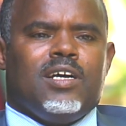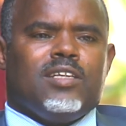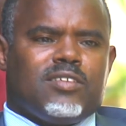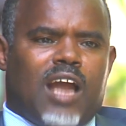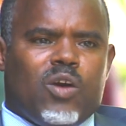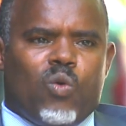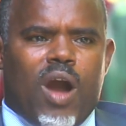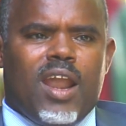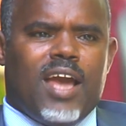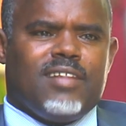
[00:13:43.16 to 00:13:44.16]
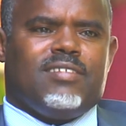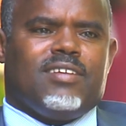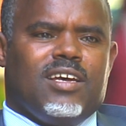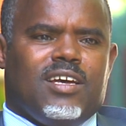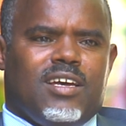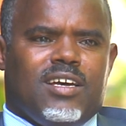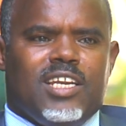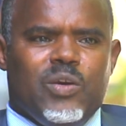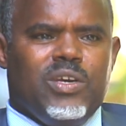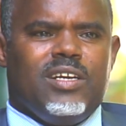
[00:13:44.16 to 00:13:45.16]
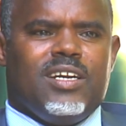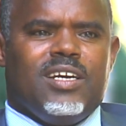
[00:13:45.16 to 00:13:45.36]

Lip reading: tranquilite New Year.